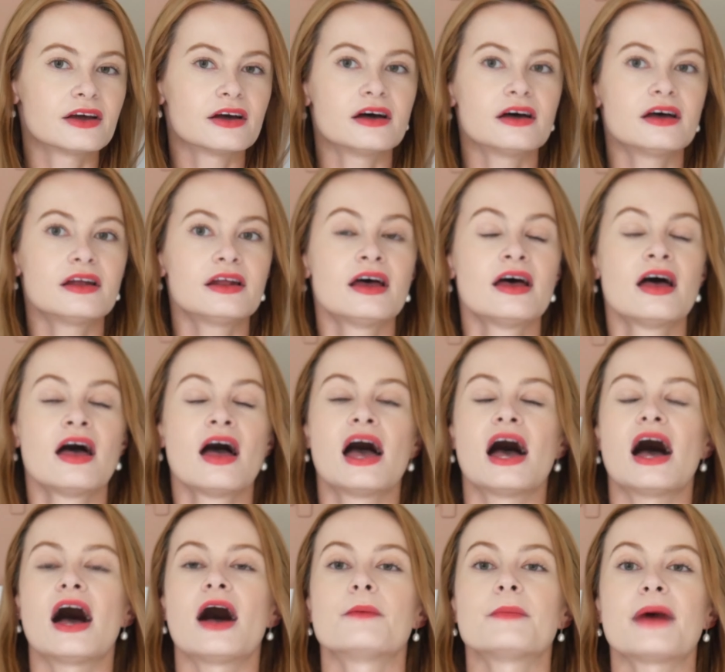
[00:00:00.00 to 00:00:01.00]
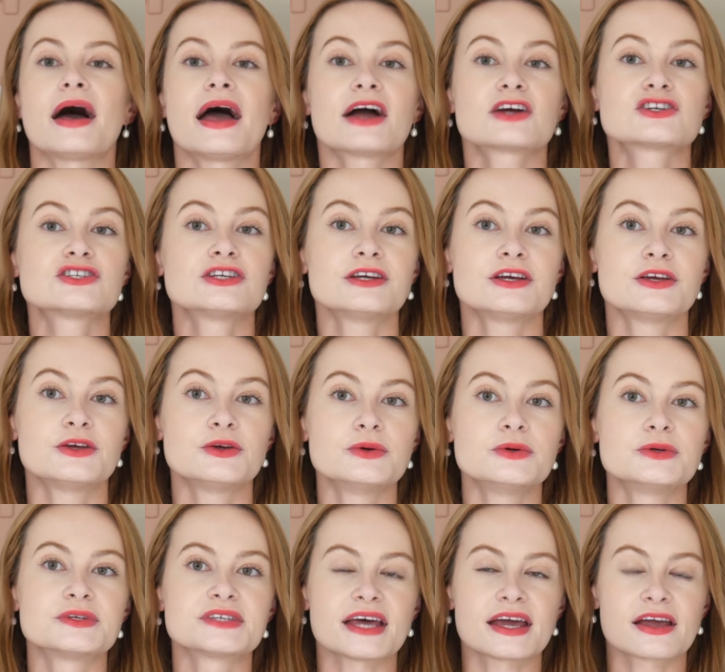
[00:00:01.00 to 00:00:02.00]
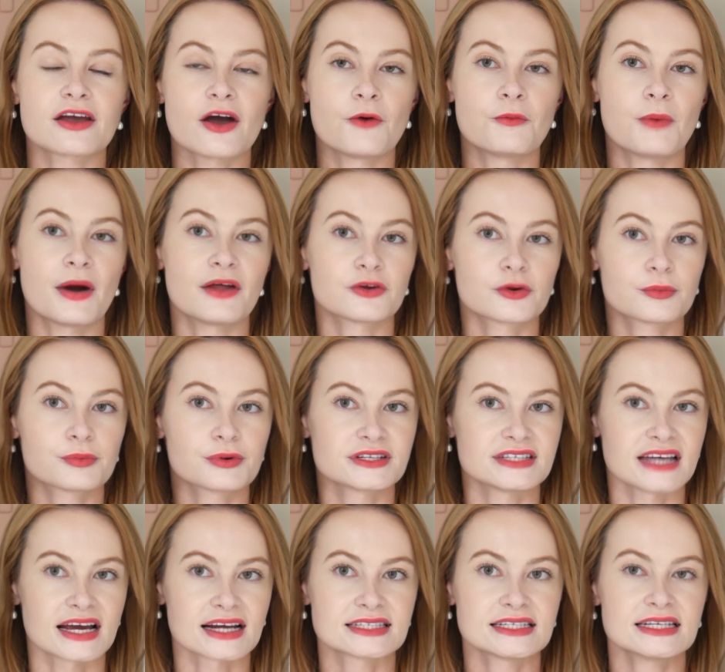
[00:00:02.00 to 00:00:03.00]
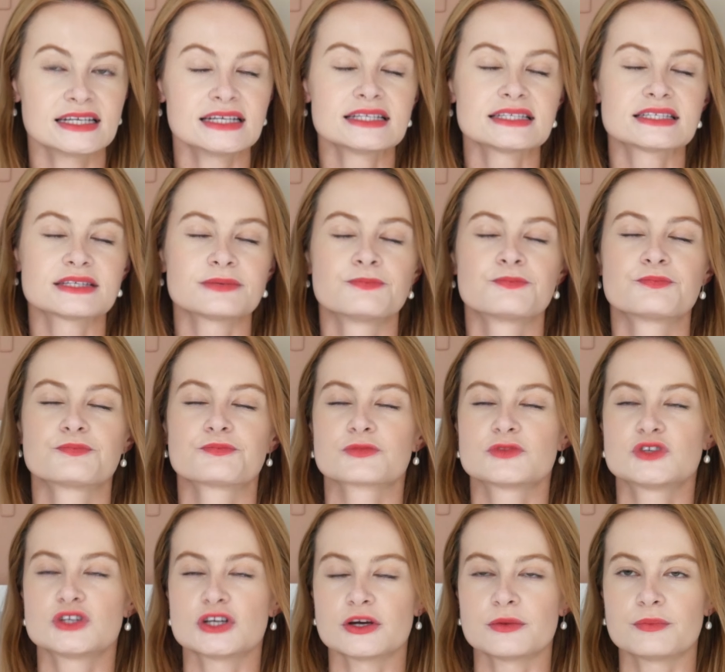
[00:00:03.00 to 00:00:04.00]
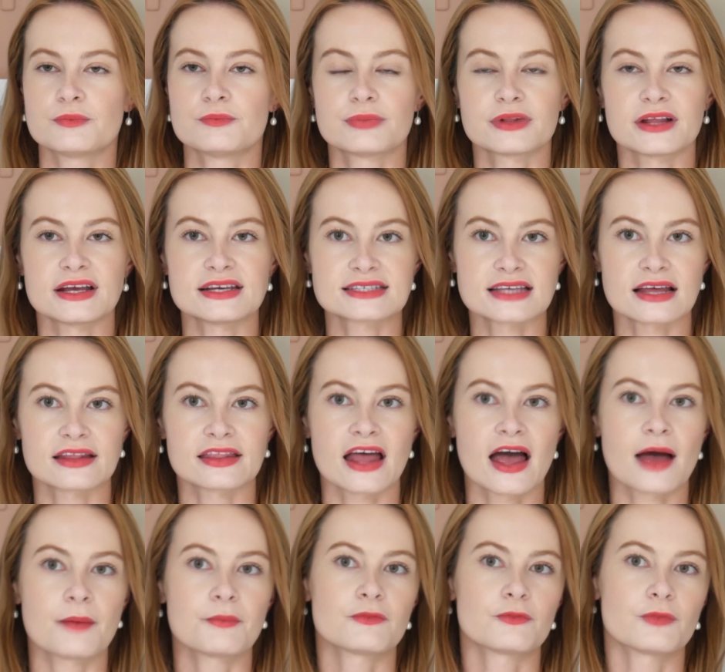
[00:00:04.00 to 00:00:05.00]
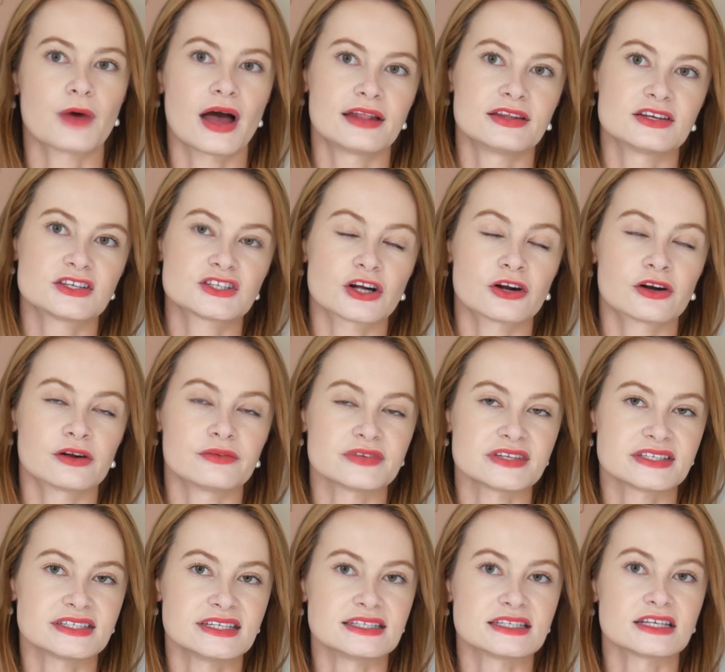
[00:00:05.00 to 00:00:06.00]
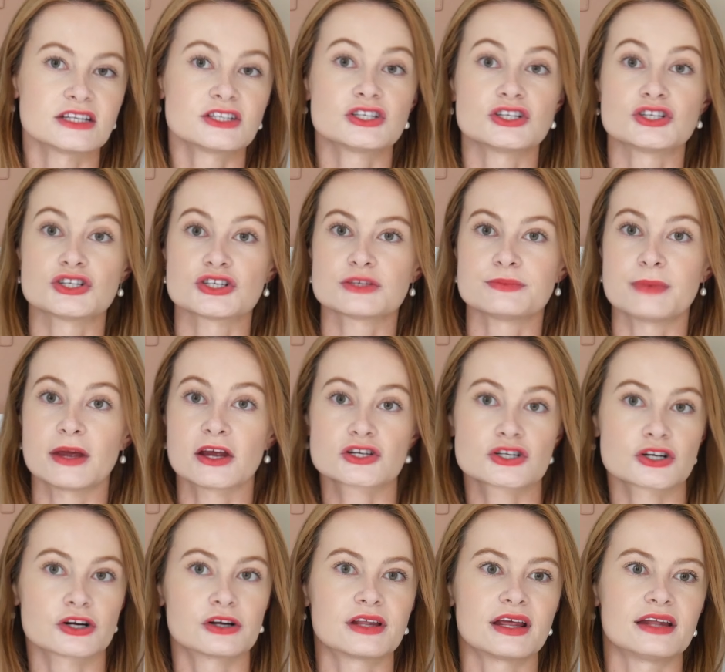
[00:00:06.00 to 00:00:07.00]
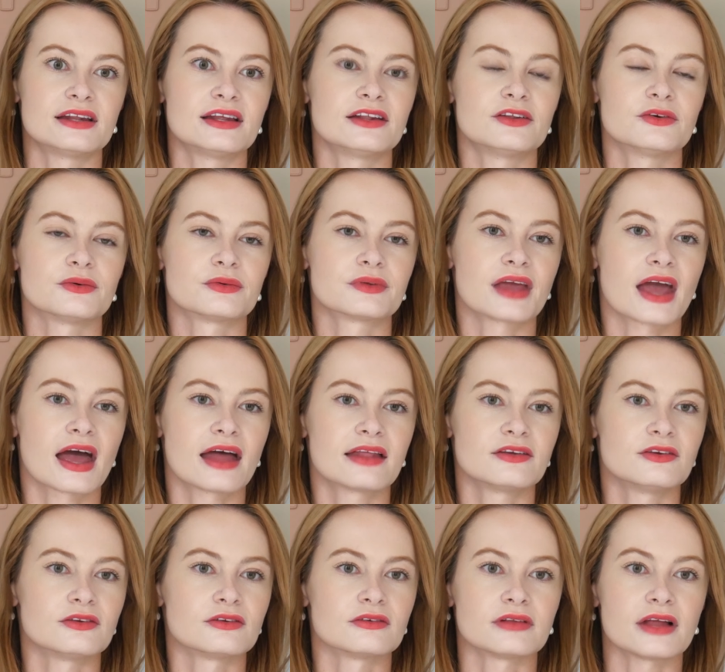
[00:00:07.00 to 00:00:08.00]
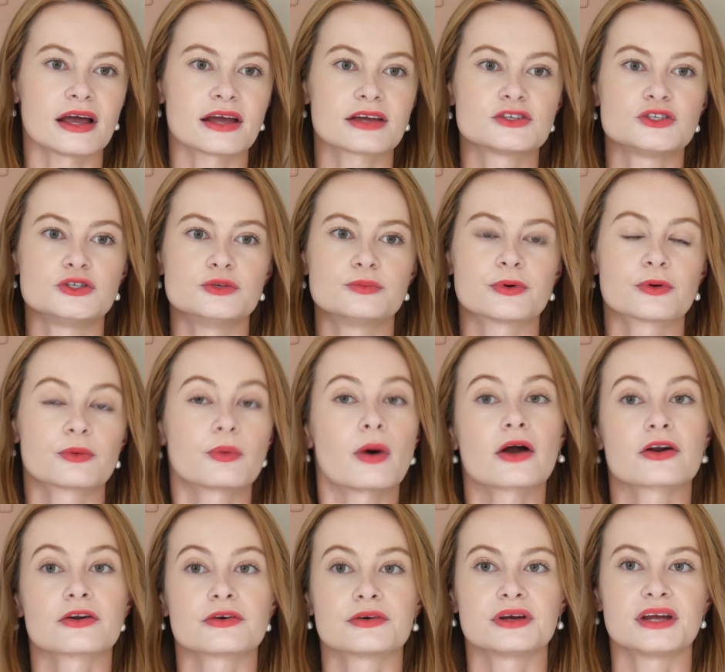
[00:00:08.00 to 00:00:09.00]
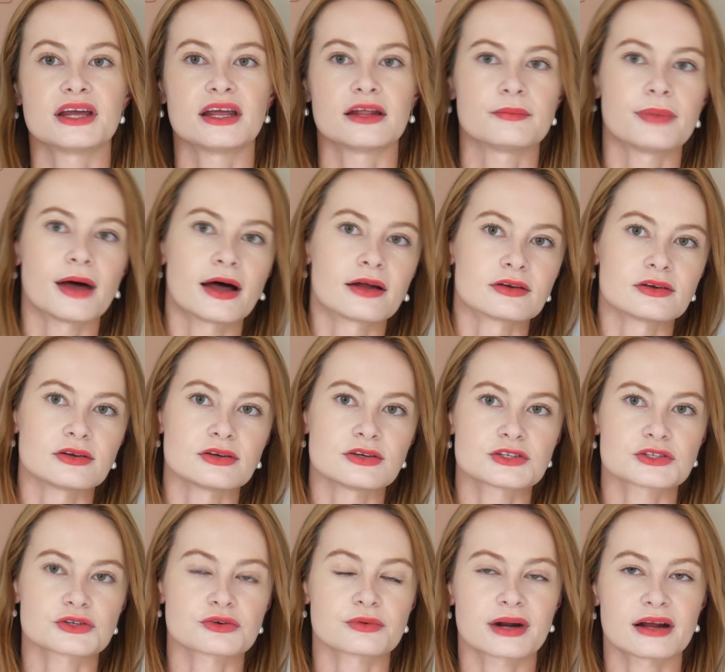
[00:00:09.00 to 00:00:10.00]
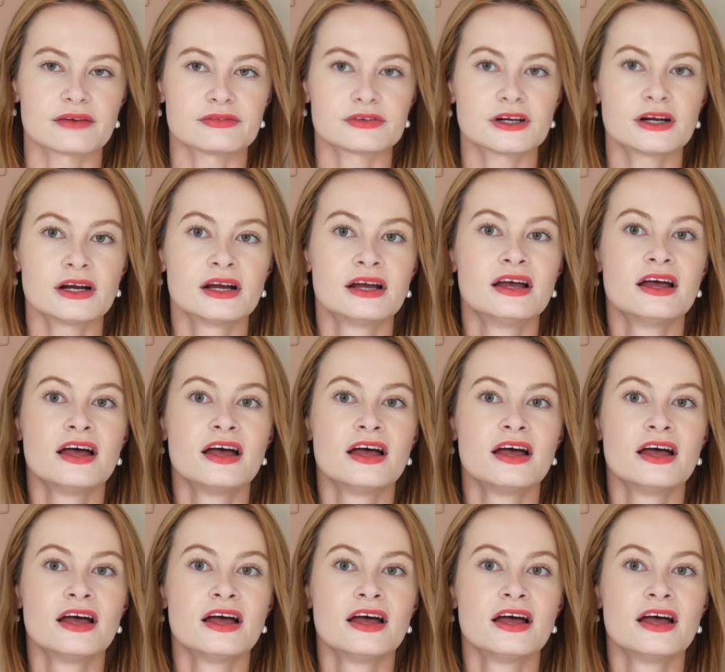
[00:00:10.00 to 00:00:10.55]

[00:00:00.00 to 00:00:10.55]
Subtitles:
I actually use like a weather protectant to place on them at the start of the season to just make sure that they don't get, you know, like super watery and puddles or whatever.